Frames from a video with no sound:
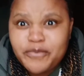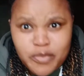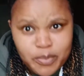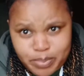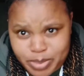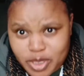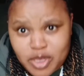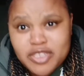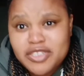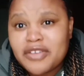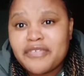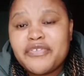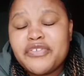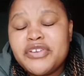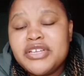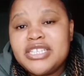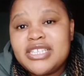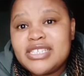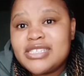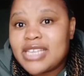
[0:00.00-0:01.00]
because of
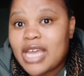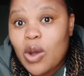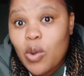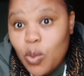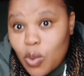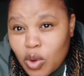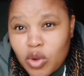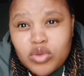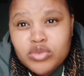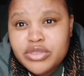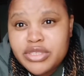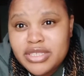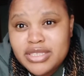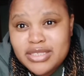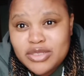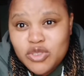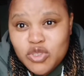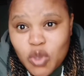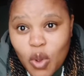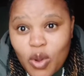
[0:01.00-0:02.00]
reasons I
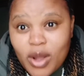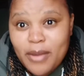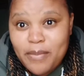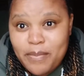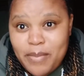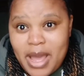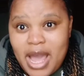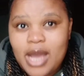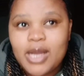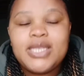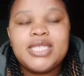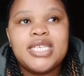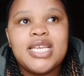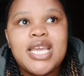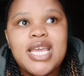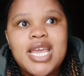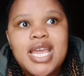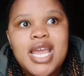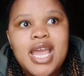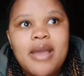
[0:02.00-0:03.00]
won't talk about.
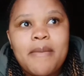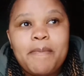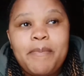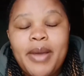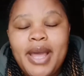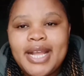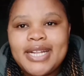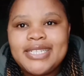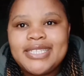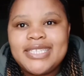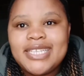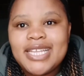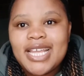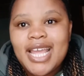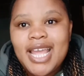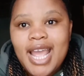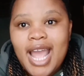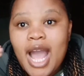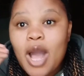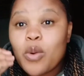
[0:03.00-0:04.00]
But
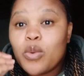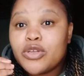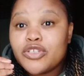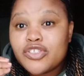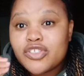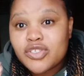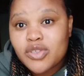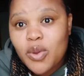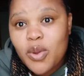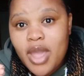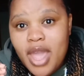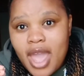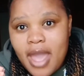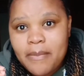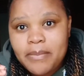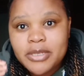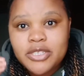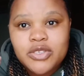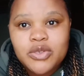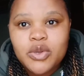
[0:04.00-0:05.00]
I was so
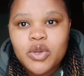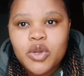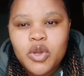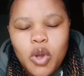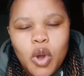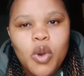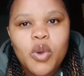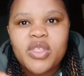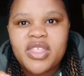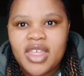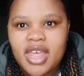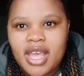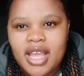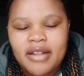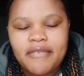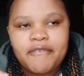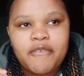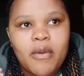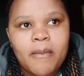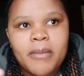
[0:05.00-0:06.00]
happy to go there.
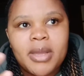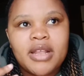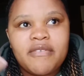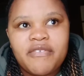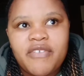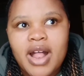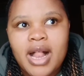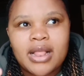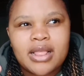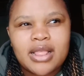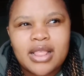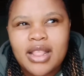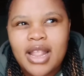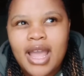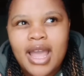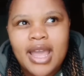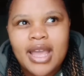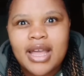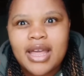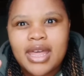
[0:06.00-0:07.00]
For me, it felt
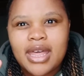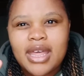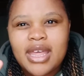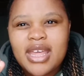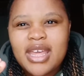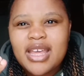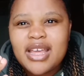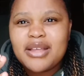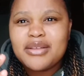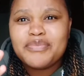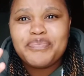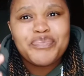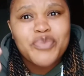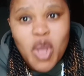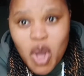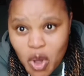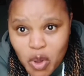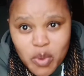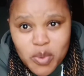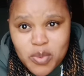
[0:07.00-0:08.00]
like
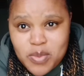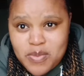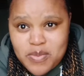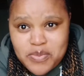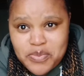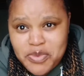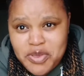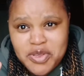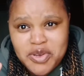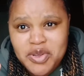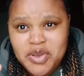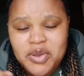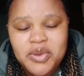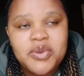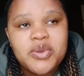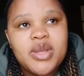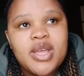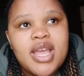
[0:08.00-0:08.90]
home, you know.